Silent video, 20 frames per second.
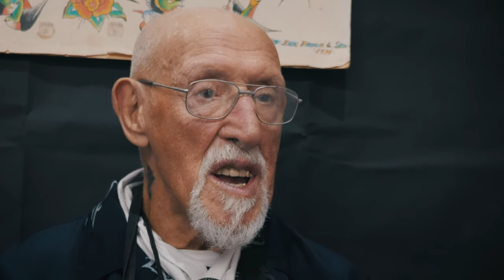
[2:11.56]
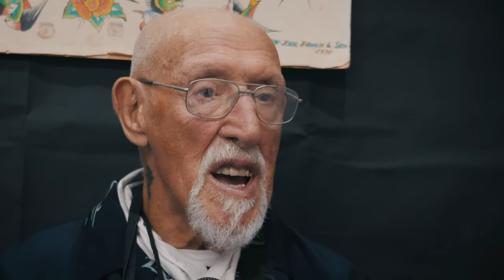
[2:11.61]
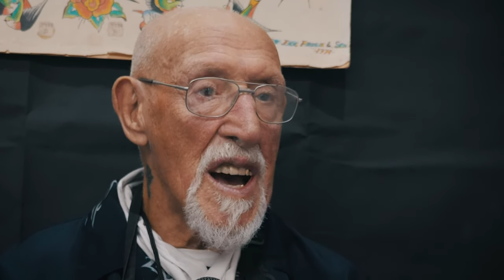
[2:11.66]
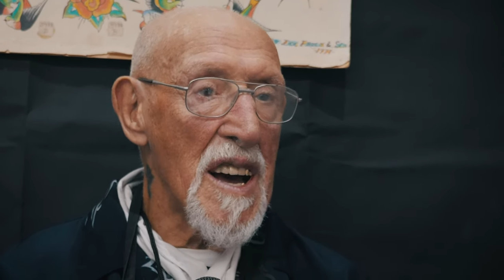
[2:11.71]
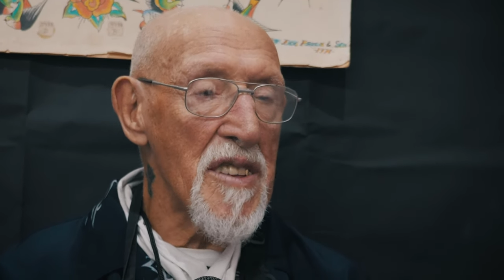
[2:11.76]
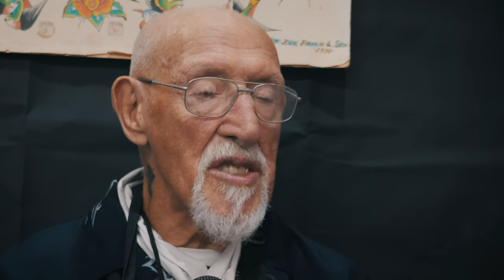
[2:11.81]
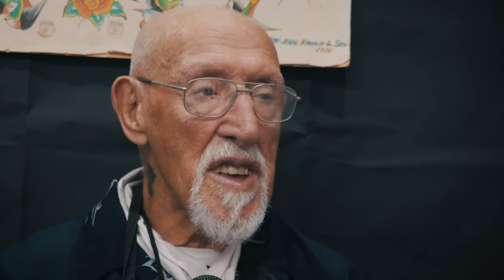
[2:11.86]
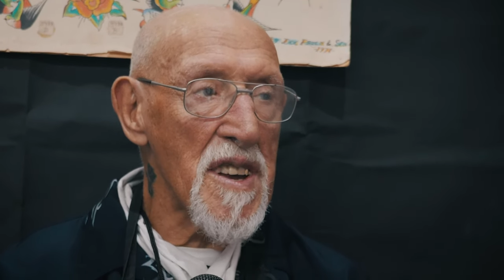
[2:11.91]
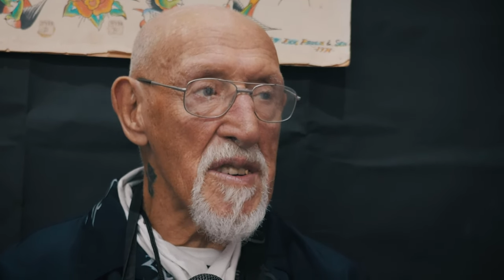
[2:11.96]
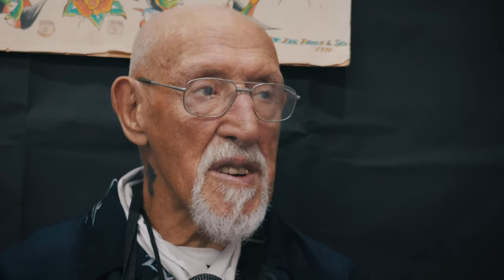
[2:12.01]

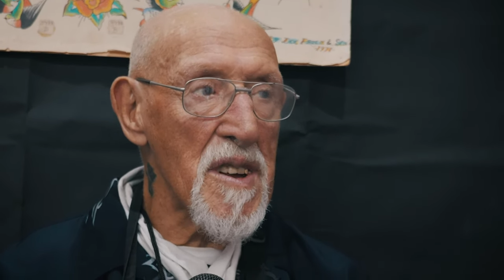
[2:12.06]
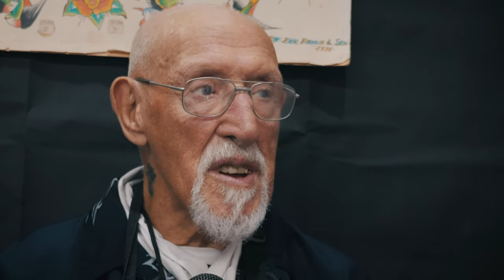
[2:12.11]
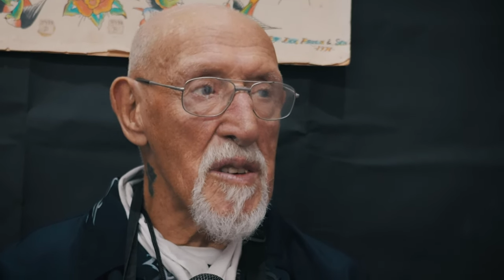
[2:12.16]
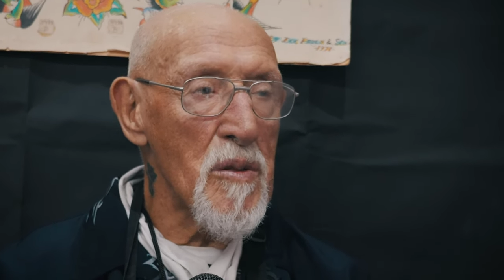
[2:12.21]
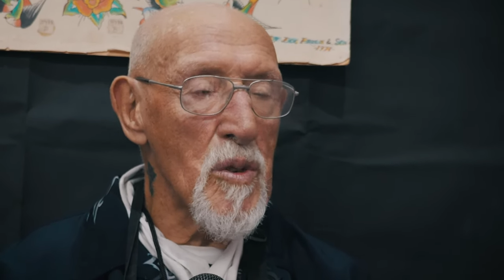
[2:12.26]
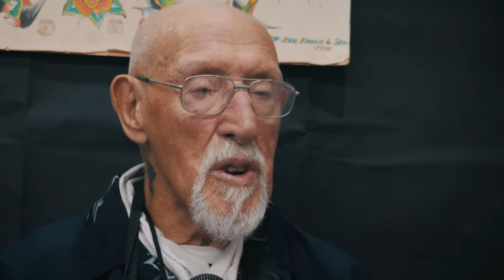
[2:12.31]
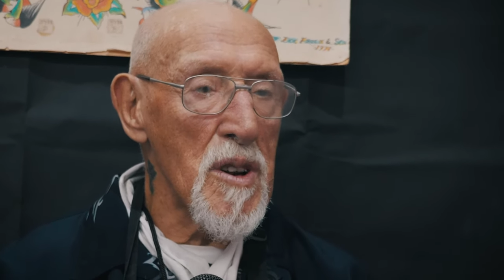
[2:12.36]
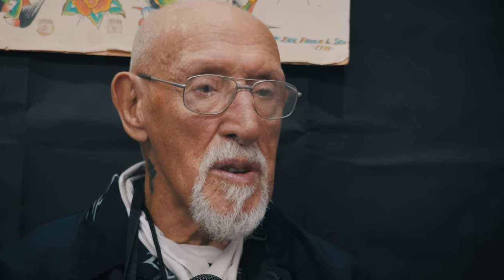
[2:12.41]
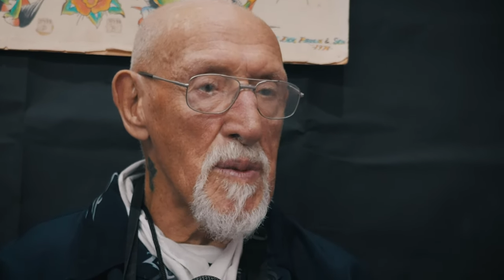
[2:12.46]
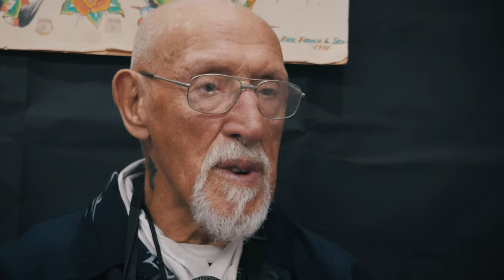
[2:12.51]
I think
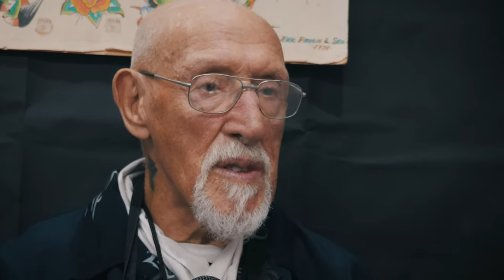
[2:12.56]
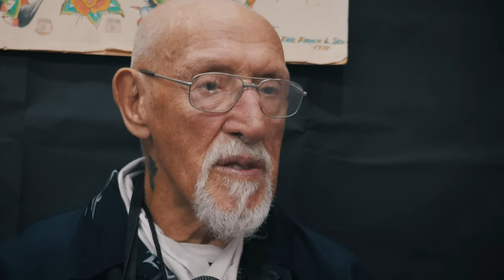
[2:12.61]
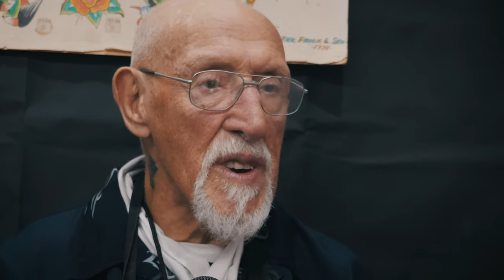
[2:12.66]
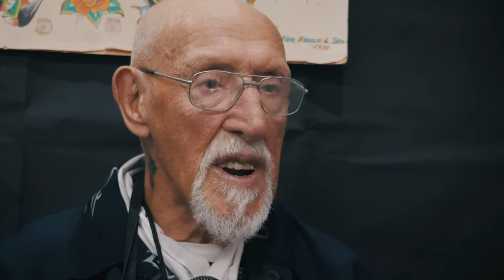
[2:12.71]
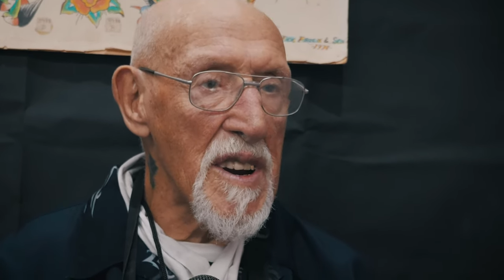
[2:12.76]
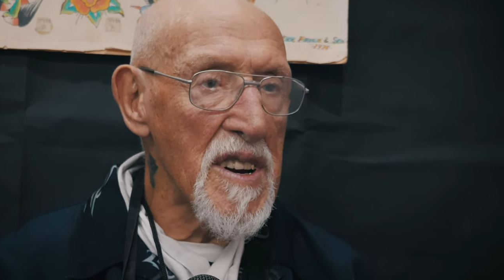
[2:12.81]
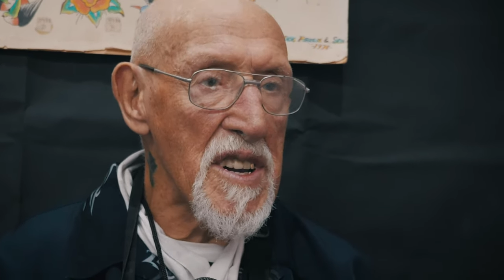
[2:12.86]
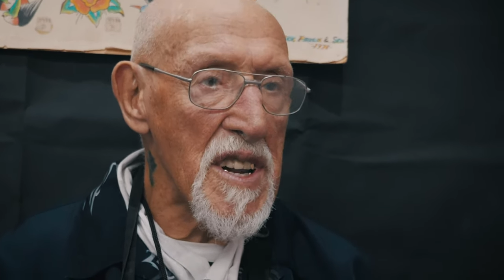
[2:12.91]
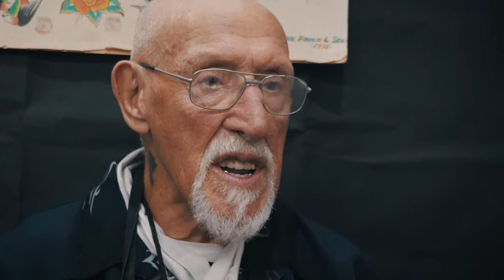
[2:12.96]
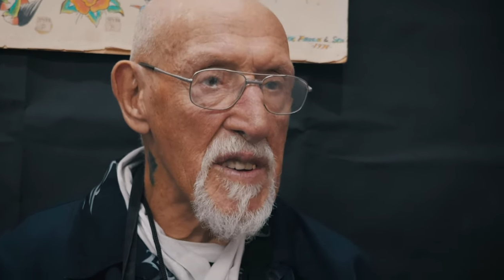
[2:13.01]
it would have been
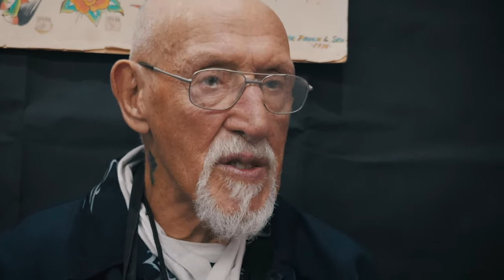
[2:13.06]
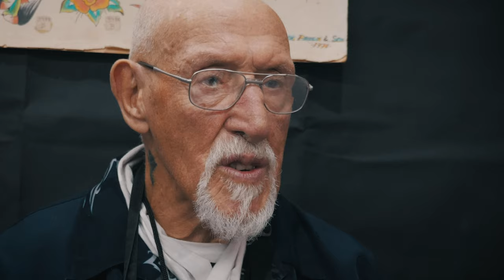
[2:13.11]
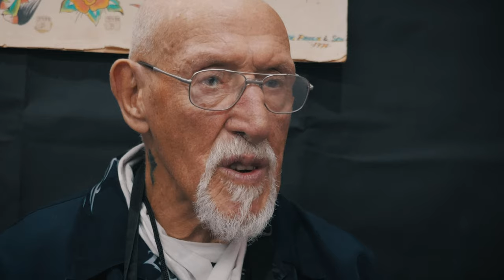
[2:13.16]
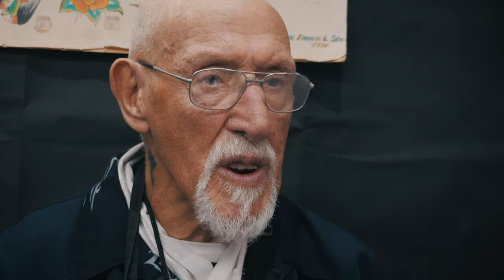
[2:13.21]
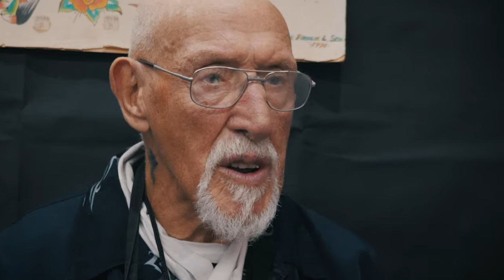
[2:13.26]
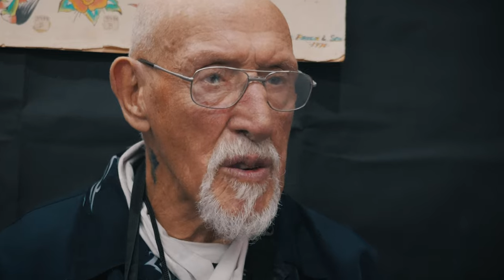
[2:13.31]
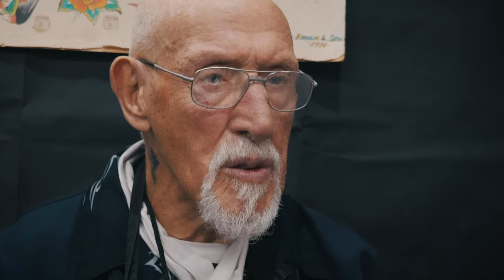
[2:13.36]
very difficult.